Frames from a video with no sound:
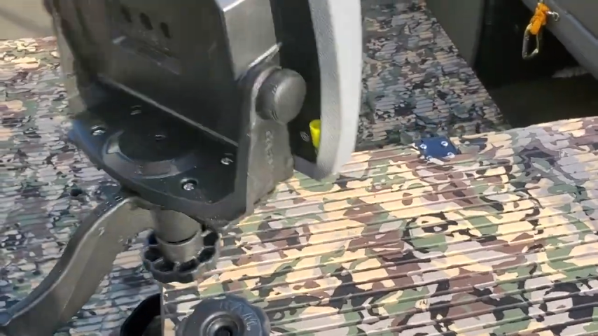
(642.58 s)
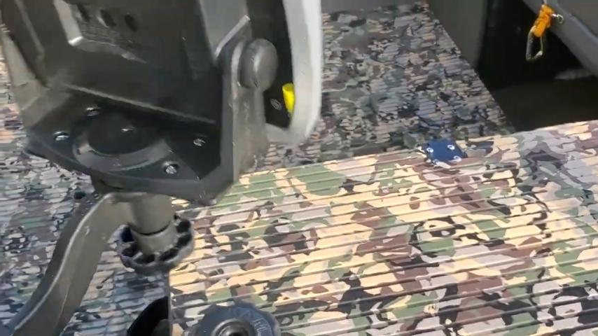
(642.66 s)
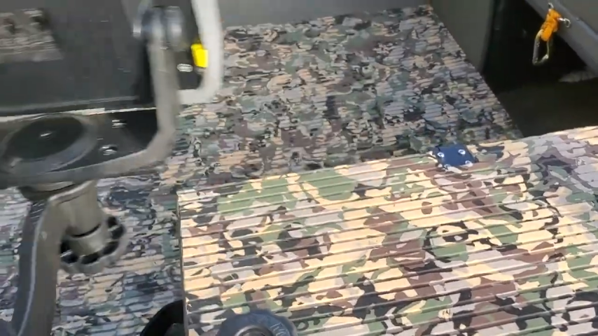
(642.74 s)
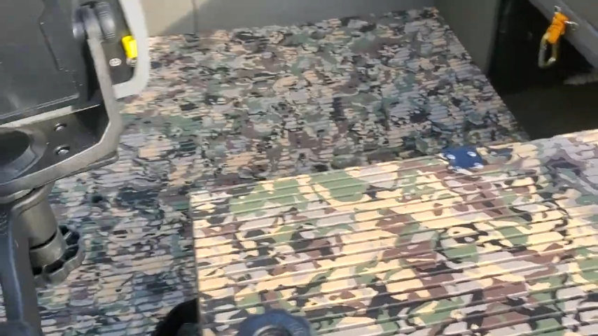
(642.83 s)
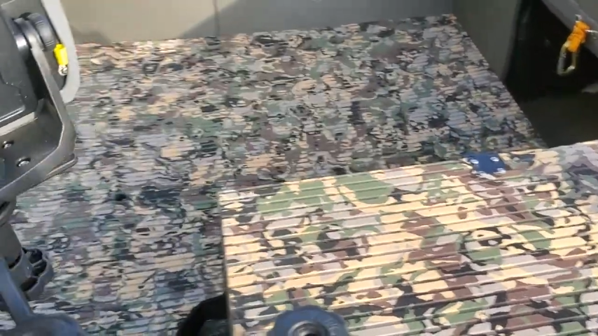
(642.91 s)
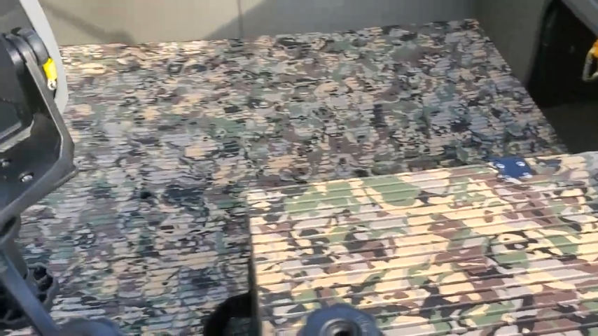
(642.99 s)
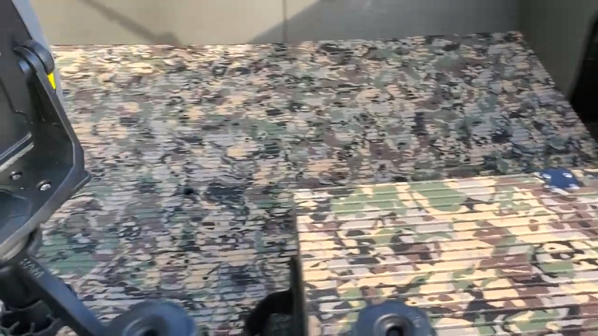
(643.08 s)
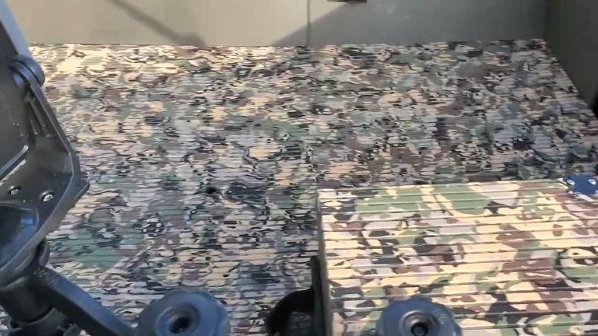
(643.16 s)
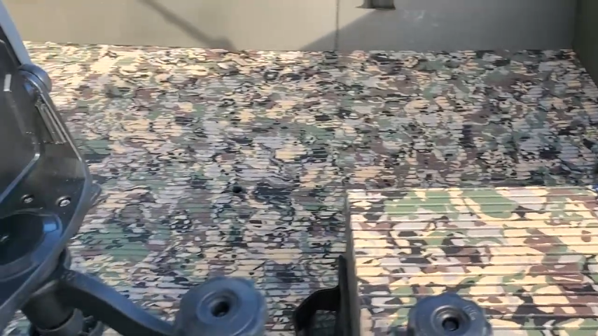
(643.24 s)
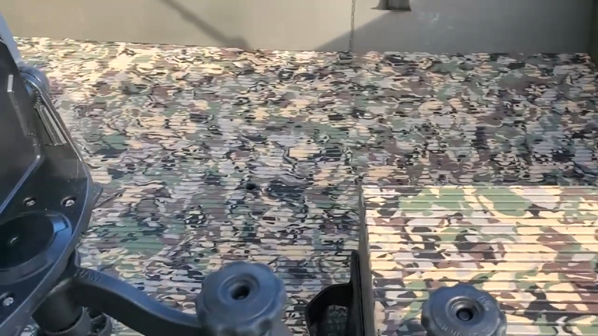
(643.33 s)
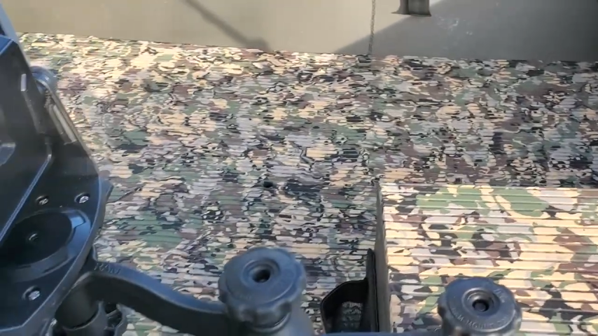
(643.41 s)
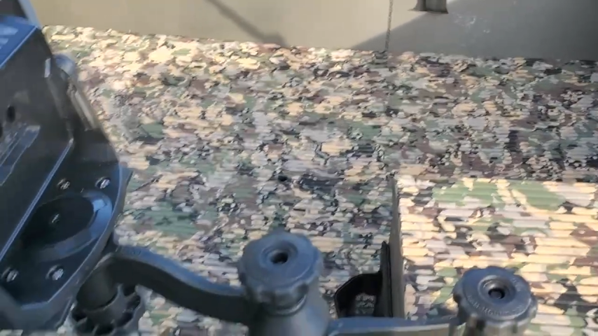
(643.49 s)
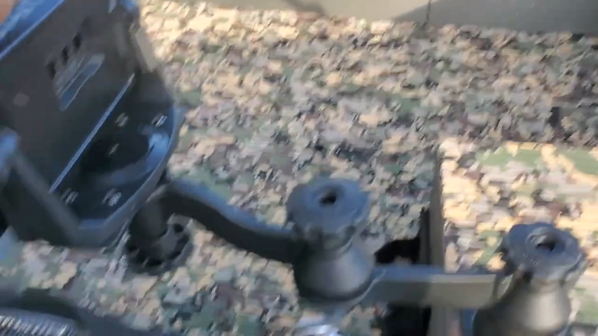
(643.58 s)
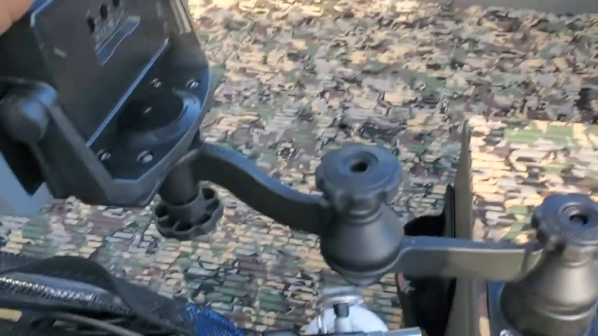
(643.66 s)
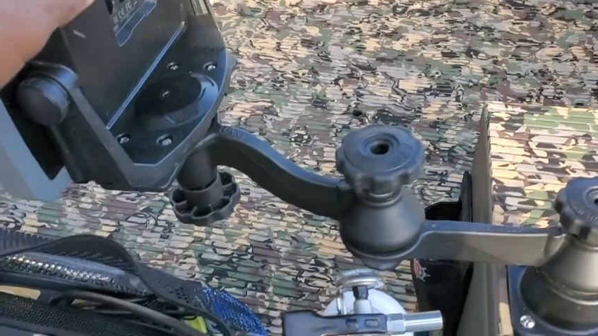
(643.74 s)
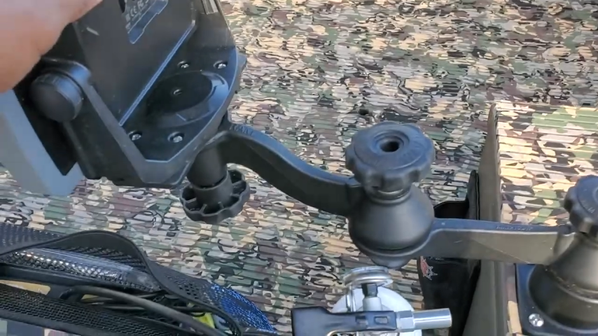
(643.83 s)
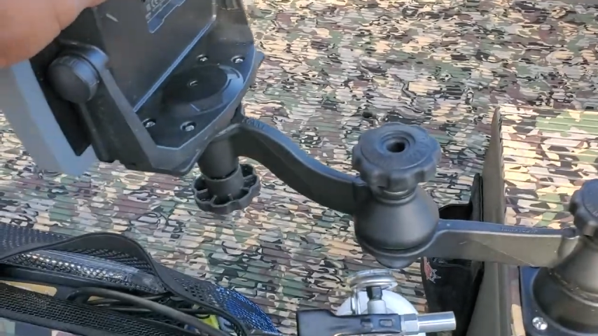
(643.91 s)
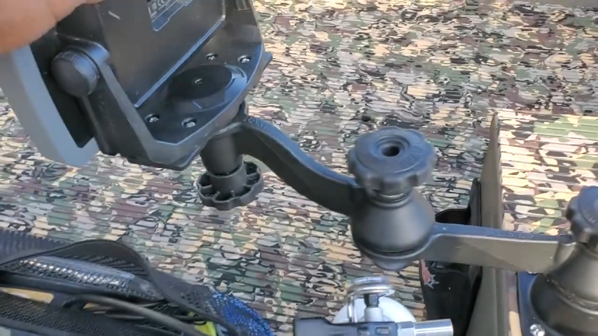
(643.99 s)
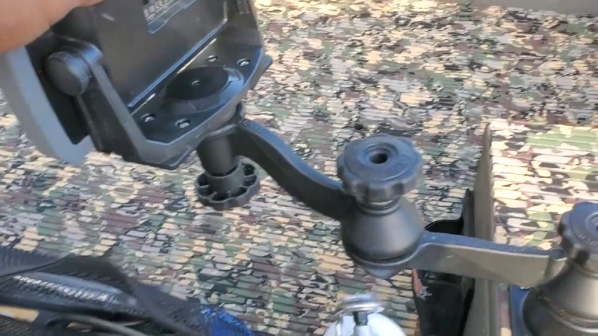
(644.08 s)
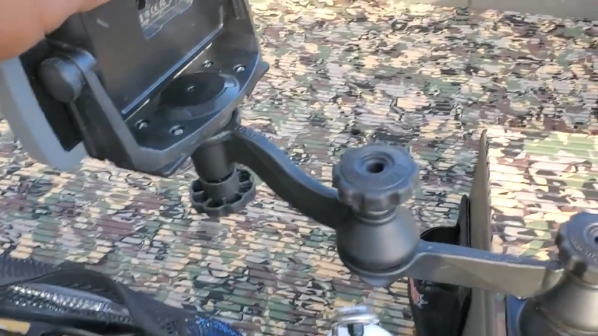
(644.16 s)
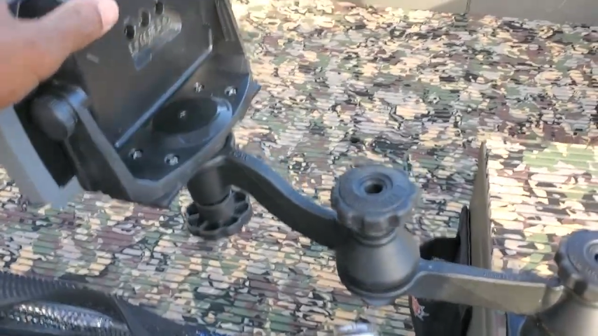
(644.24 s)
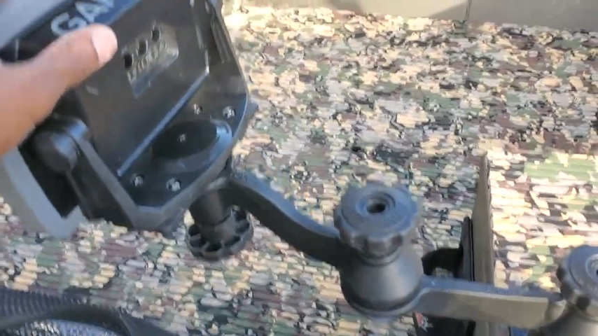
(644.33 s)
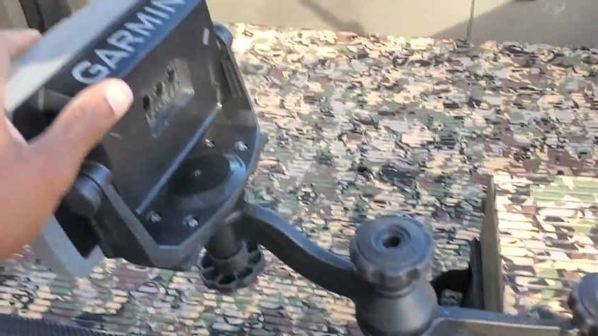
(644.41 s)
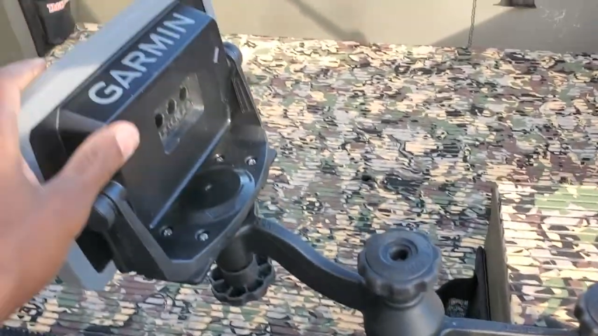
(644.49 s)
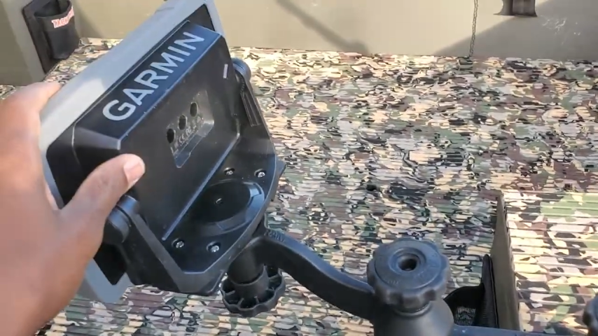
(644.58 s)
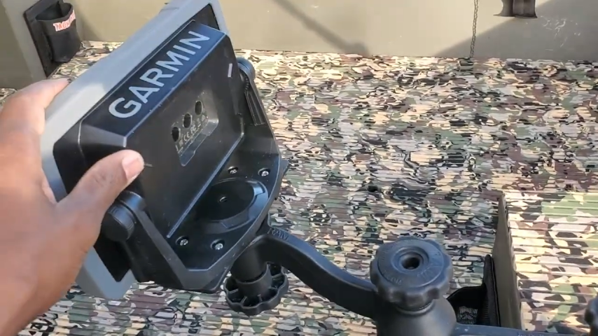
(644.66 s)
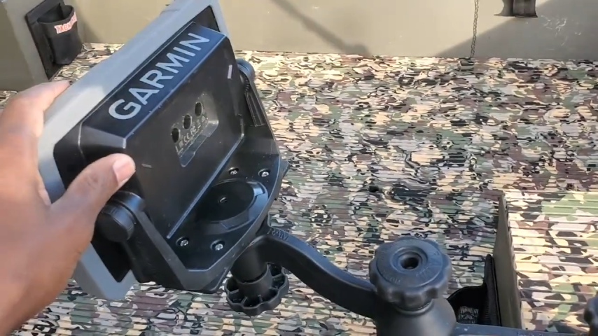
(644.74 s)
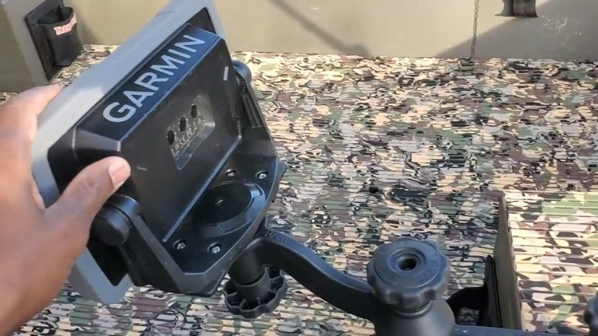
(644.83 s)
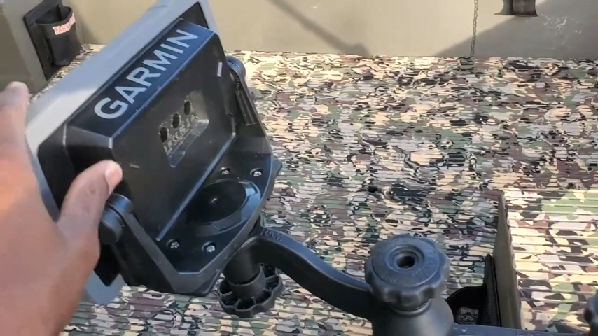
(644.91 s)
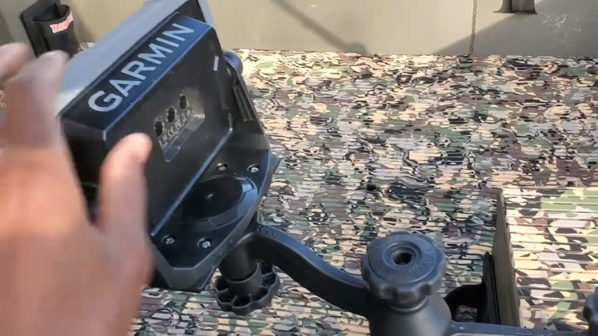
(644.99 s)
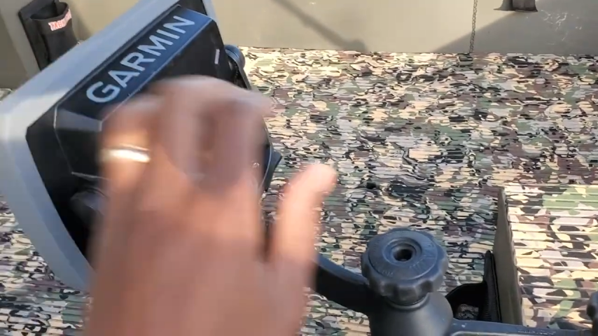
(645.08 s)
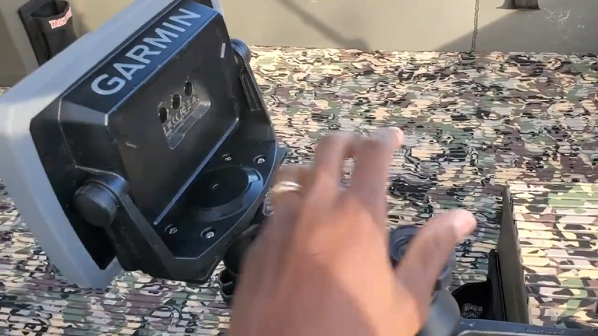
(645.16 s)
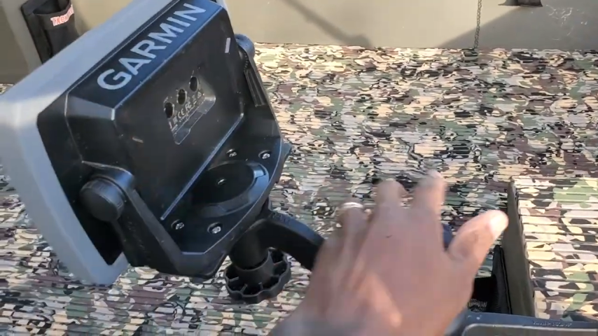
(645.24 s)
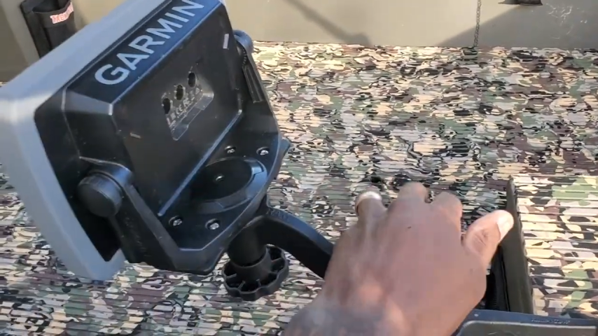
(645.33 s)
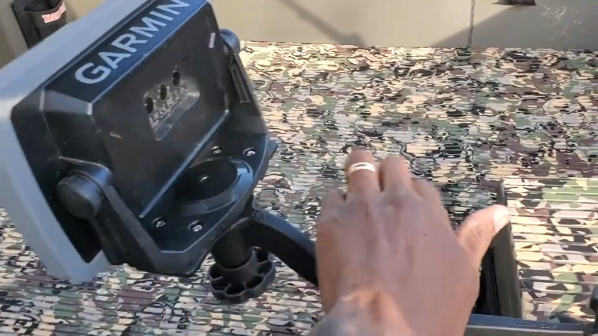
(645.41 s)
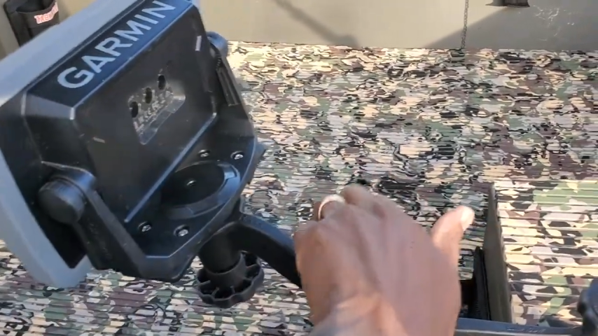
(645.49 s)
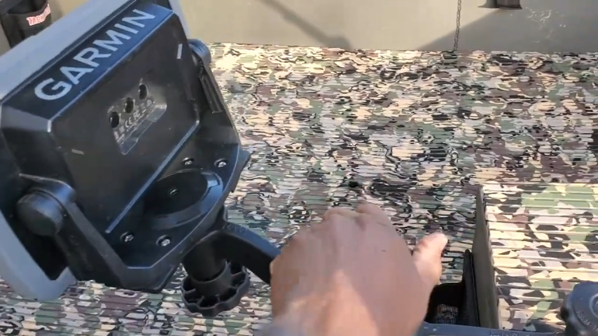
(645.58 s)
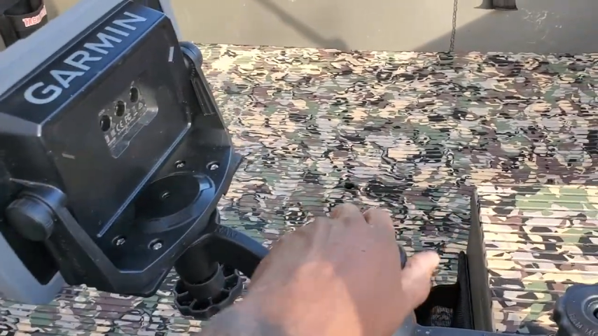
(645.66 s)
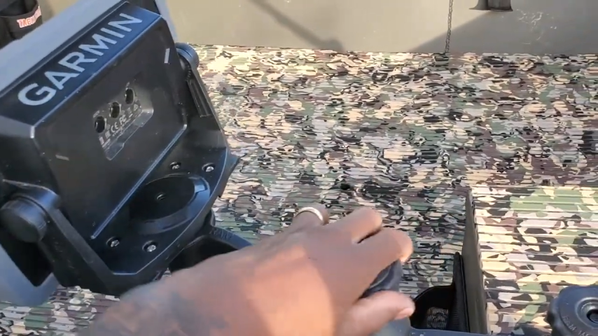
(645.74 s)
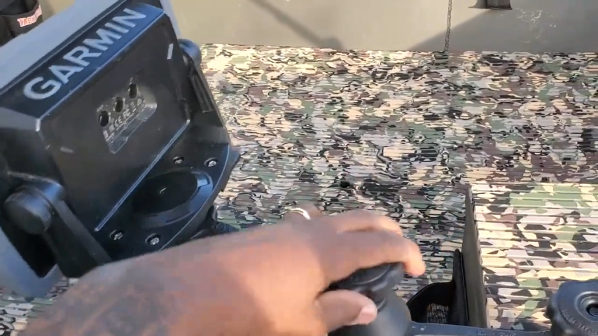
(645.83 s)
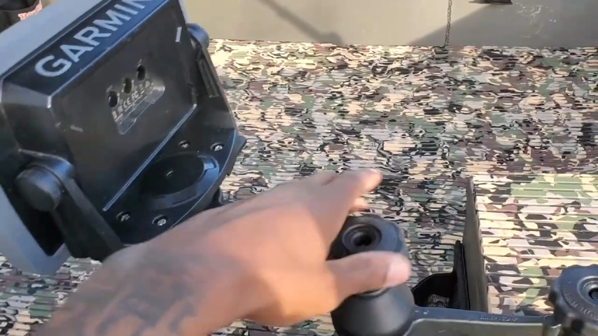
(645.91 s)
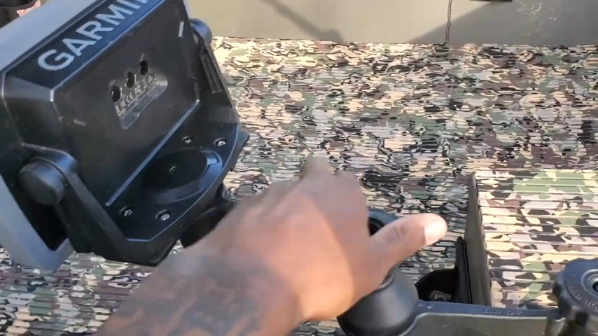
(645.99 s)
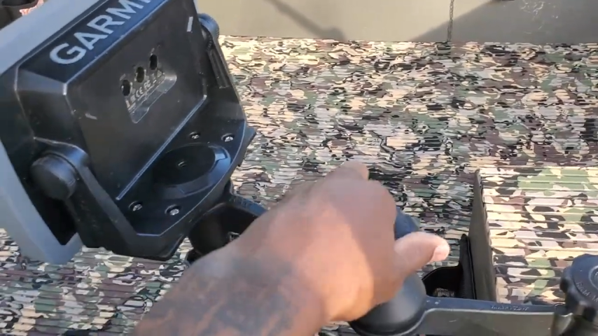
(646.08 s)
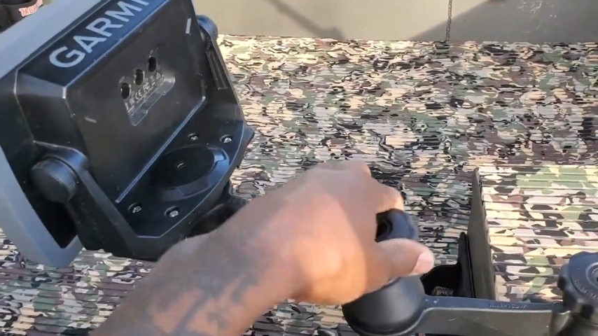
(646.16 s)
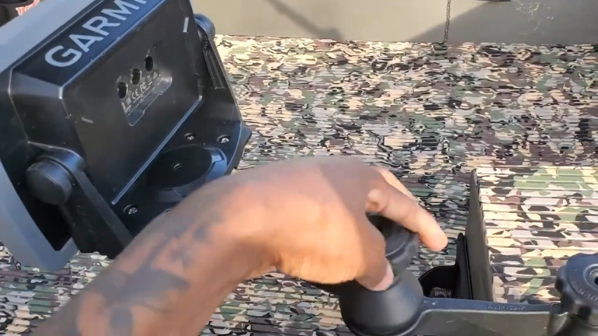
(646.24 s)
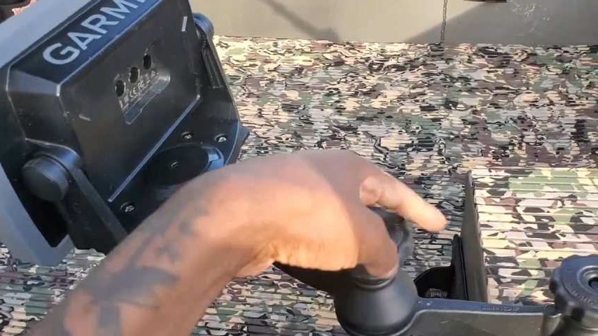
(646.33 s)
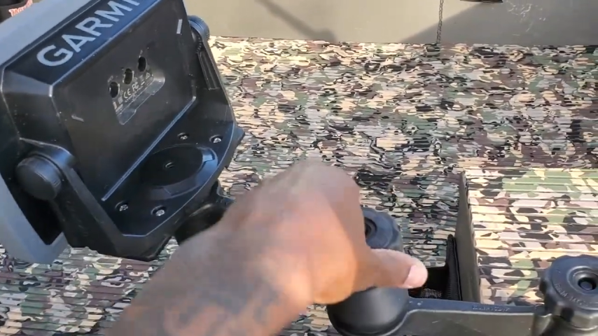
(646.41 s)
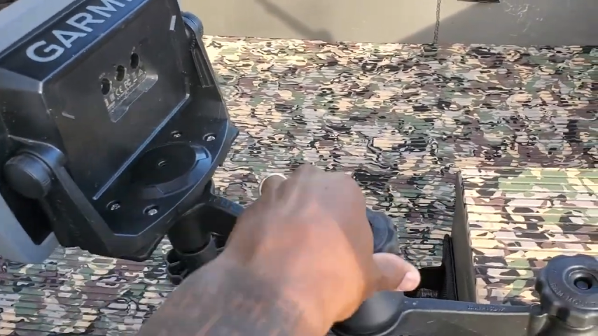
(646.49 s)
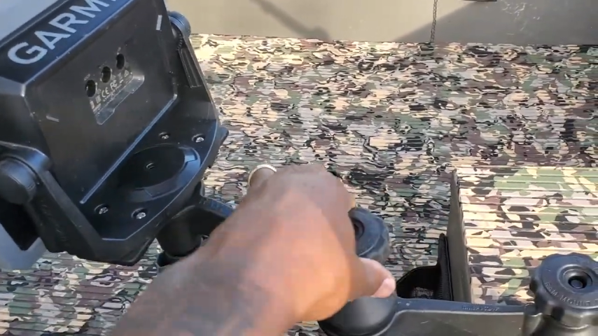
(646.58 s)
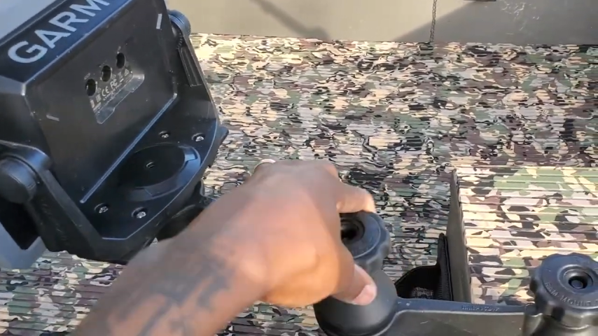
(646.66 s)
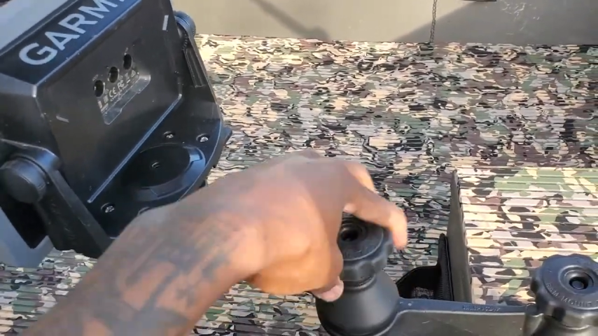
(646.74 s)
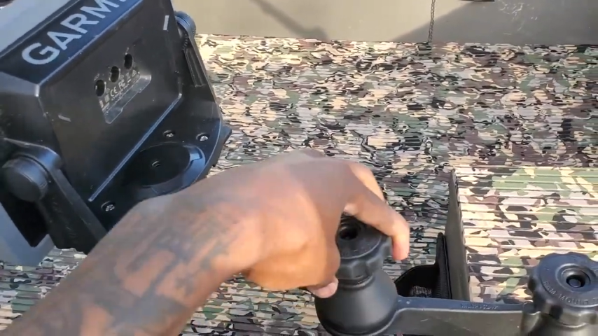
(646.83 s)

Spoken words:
No face is visible, so there are no lips to read.